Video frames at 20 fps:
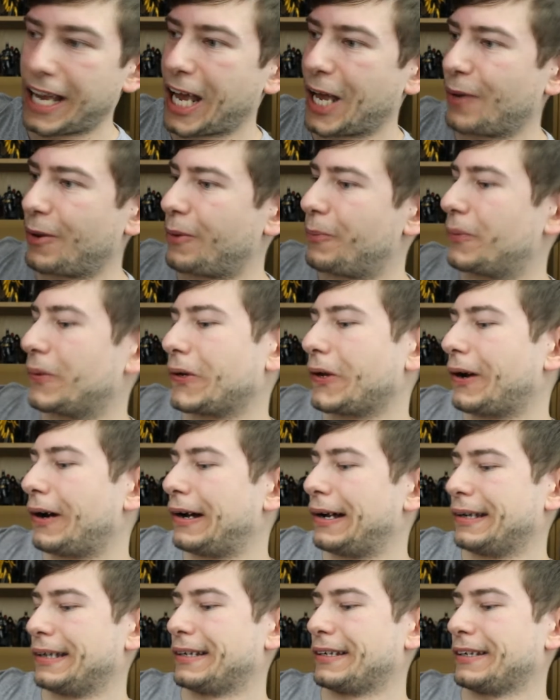
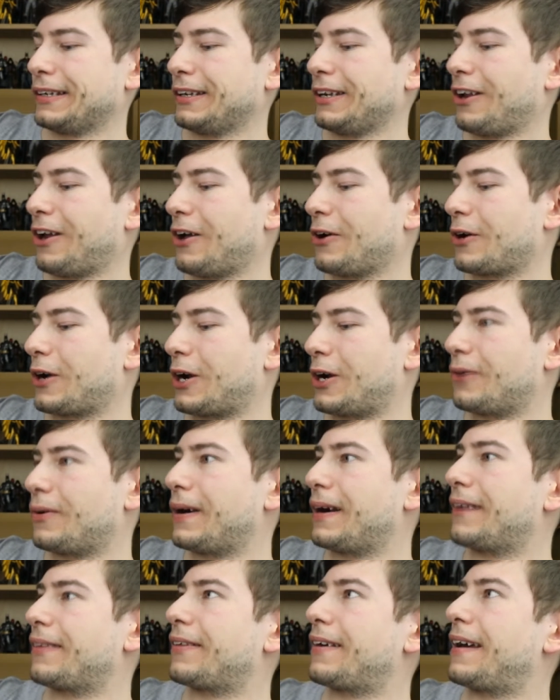MMPR logo
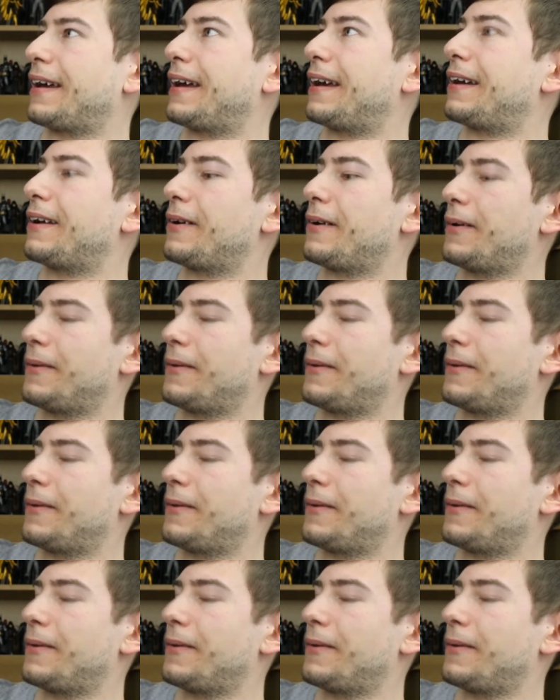right there.